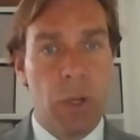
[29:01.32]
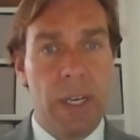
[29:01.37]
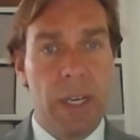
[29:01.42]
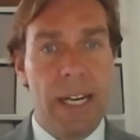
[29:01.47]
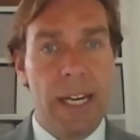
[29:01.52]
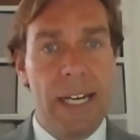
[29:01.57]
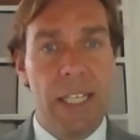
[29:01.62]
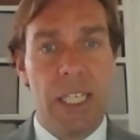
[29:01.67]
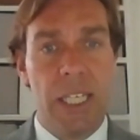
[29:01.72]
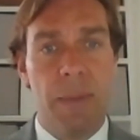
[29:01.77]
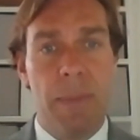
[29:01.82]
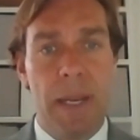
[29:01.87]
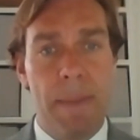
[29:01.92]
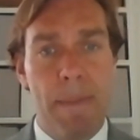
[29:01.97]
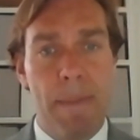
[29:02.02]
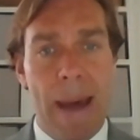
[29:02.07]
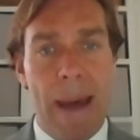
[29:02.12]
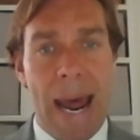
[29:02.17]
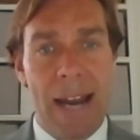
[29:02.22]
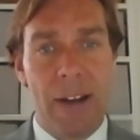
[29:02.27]
will need to
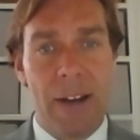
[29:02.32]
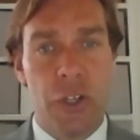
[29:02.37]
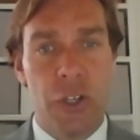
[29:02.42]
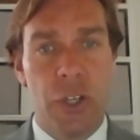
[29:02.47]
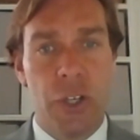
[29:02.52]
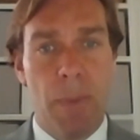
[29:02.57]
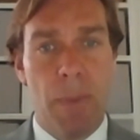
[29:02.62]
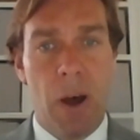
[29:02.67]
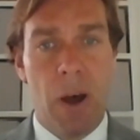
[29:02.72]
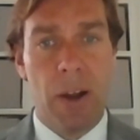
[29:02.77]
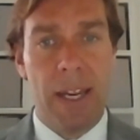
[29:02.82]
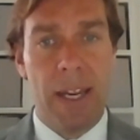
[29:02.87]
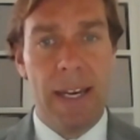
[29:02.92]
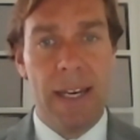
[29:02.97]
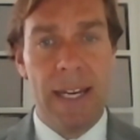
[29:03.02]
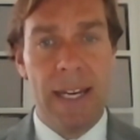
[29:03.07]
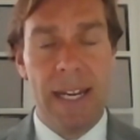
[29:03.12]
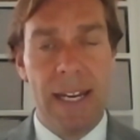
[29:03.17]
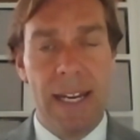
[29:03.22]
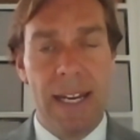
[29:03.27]
be matched to market
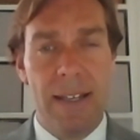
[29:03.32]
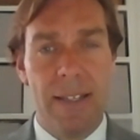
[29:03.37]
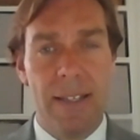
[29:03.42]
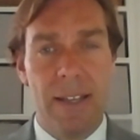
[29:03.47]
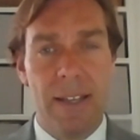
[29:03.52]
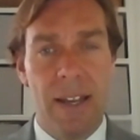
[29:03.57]
needs,